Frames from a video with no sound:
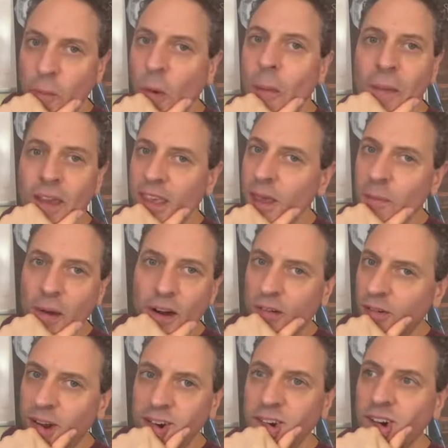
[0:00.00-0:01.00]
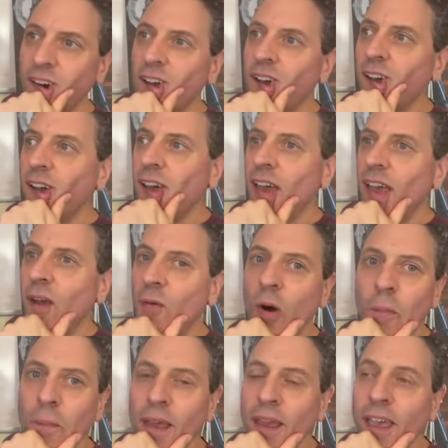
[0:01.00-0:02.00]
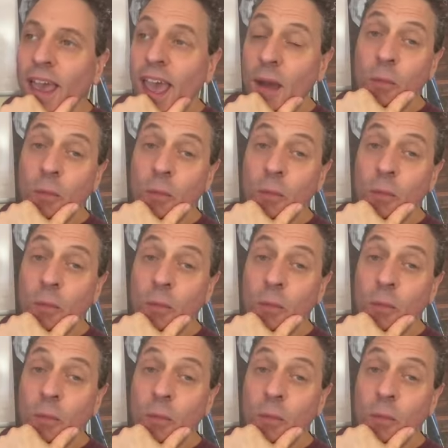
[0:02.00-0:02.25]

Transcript: It won't make you a better writer. It won't make,